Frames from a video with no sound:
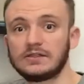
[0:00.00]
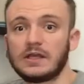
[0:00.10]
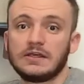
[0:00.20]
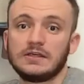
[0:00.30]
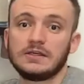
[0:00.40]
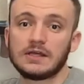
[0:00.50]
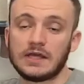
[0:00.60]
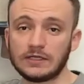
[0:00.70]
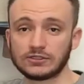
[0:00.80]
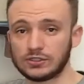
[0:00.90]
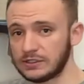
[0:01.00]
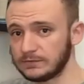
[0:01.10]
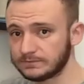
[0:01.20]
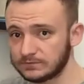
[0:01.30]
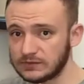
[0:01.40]
they
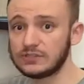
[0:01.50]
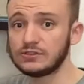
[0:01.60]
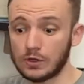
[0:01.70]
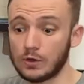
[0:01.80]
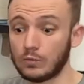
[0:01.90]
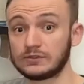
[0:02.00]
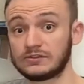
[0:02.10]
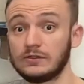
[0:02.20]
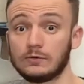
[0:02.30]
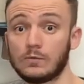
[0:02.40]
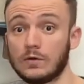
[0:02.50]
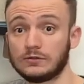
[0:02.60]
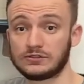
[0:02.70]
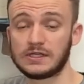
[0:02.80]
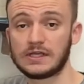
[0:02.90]
actually did know what silk
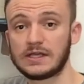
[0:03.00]
was.